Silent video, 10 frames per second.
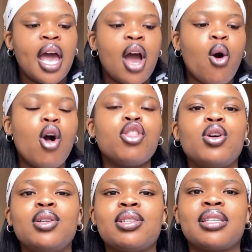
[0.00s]
all
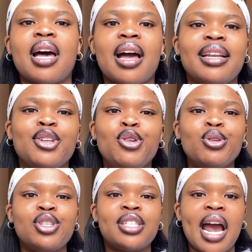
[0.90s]
those
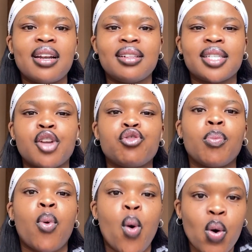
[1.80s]
news channels that
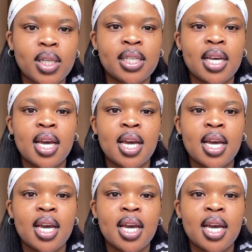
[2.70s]
report